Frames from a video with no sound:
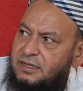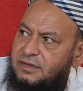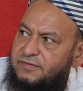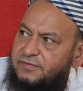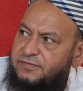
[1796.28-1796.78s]

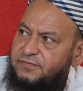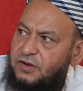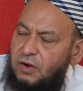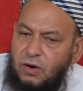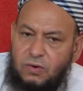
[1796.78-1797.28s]

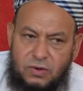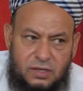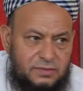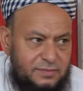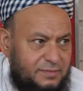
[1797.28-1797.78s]

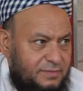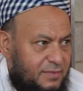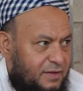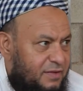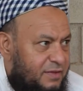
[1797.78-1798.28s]
Fir'aun,
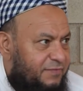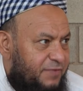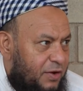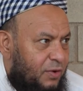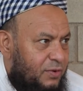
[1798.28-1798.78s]
the
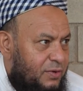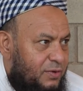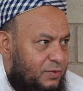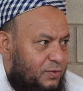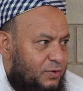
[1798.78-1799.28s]

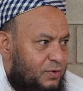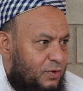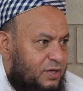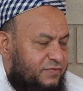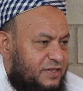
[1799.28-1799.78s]
Pharaoh, would
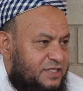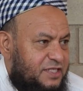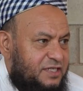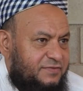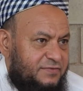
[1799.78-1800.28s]
not have
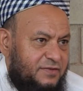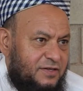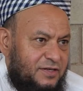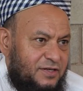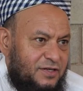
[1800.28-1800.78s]
achieved
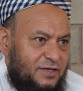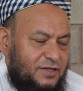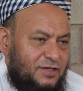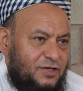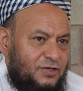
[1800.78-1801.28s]

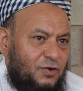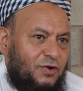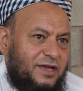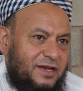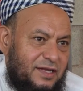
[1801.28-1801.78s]

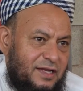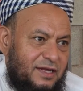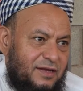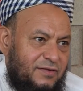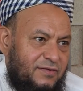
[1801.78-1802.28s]

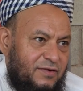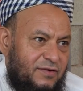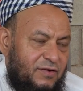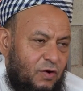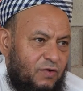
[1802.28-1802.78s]
notoriety
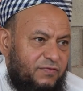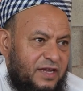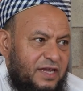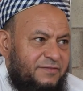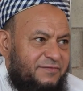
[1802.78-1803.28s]
of
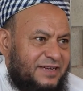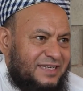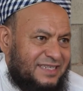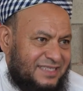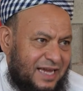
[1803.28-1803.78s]

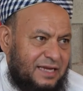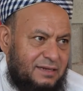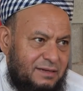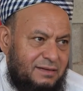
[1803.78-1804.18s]
infanticide,